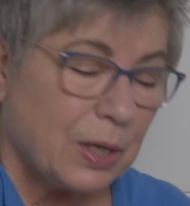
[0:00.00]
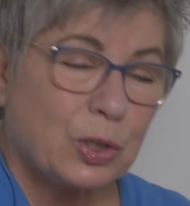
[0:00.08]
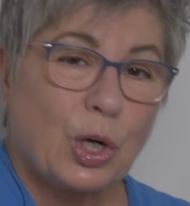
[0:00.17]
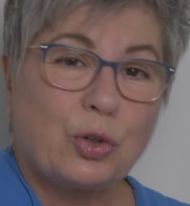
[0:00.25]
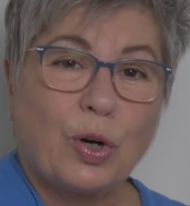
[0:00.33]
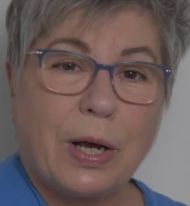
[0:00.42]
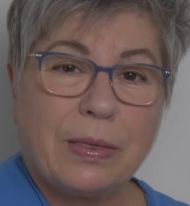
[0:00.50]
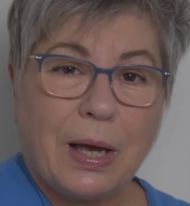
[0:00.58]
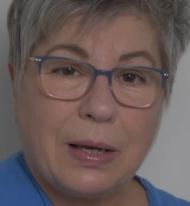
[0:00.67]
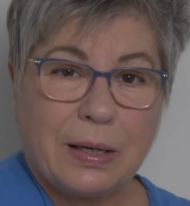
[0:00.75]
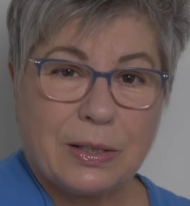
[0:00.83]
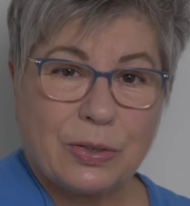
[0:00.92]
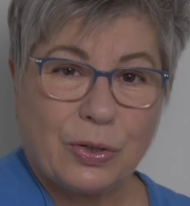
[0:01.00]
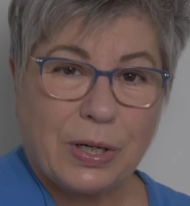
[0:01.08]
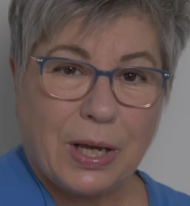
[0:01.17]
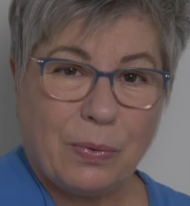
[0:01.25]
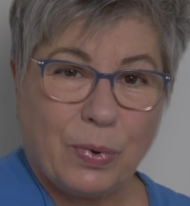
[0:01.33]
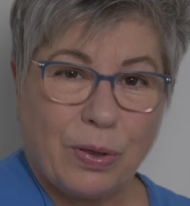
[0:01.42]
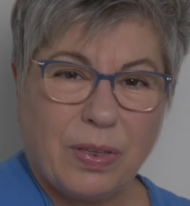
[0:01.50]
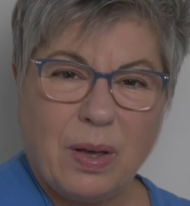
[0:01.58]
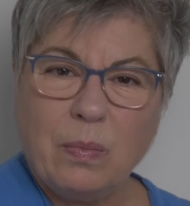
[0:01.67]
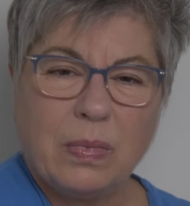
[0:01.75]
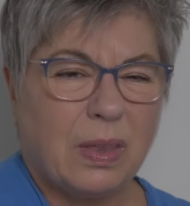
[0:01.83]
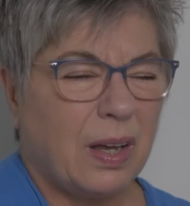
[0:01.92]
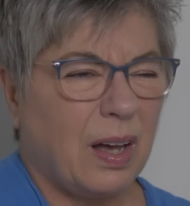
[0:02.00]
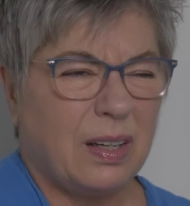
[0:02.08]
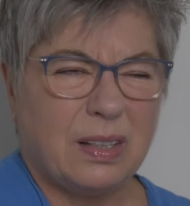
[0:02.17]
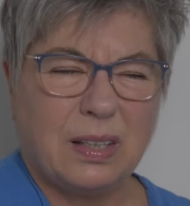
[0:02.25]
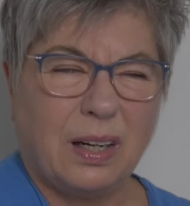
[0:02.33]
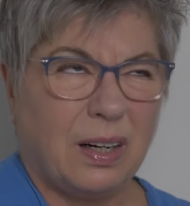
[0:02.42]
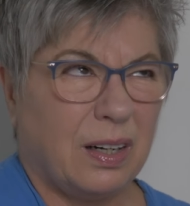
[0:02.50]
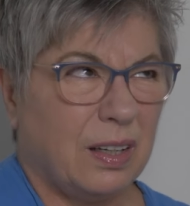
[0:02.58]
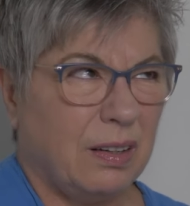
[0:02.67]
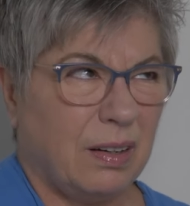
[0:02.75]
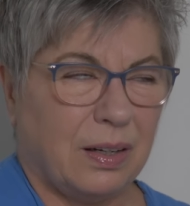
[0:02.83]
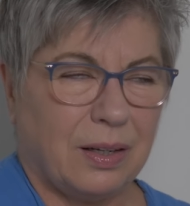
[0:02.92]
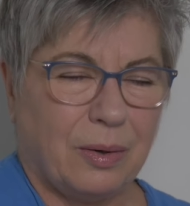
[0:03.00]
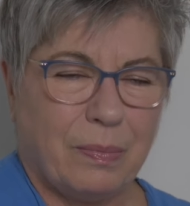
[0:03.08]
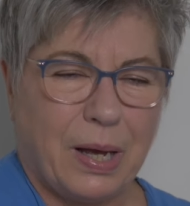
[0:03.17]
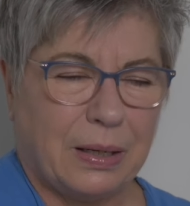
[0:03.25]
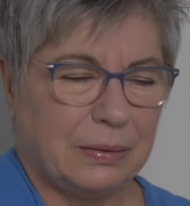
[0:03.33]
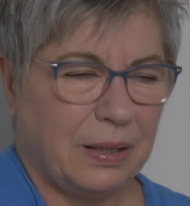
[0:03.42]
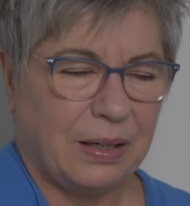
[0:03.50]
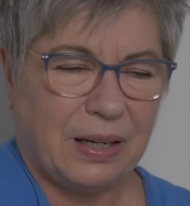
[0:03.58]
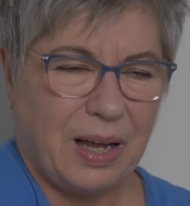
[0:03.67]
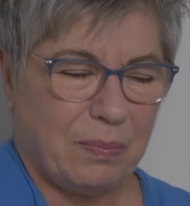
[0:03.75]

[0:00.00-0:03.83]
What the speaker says: So I tried that yesterday with them. They all said, "Are you out of your mind, lady?